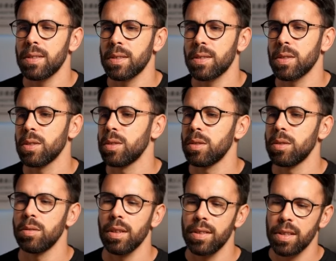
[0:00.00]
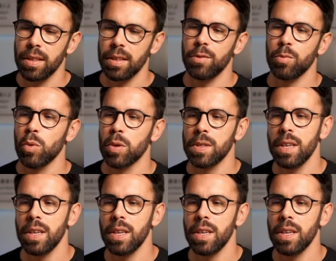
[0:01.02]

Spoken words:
So let's say that it was